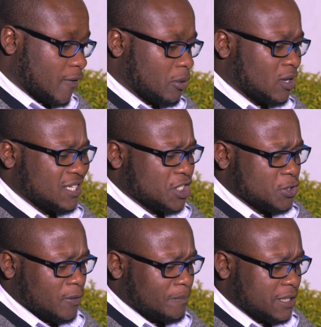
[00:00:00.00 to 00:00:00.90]
from the
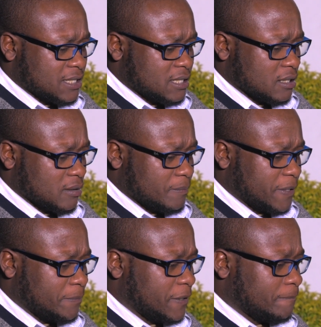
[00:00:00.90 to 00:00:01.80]
organizational bit,
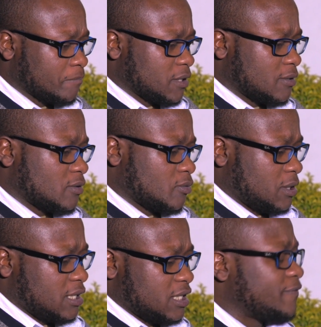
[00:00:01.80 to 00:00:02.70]
maybe
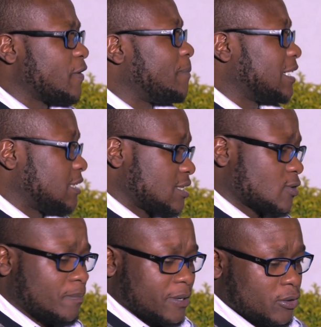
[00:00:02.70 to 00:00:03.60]
the different partners.
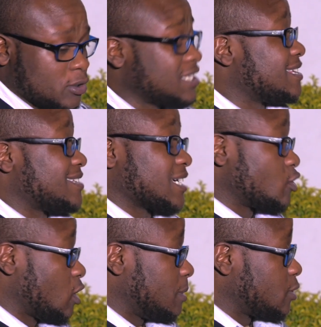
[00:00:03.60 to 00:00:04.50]
This is the second
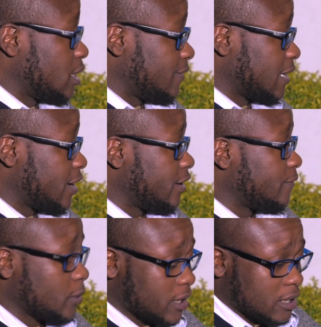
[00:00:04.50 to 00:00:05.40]
tournament you're having at very
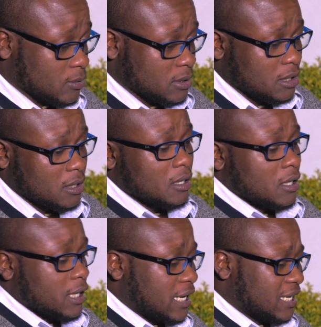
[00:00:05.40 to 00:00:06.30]
few grounds.
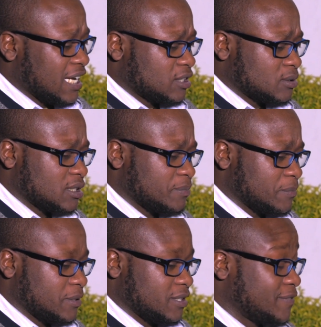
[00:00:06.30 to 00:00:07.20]
I'd like to see
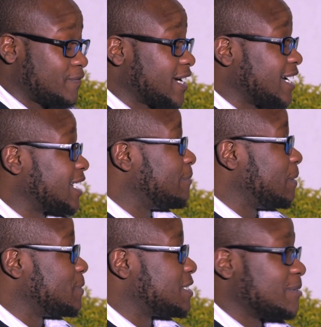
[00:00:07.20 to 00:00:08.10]
maybe if they can come
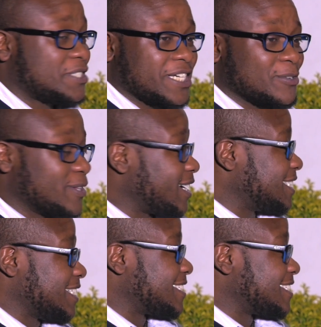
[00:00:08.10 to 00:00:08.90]
up with some shade on the Russia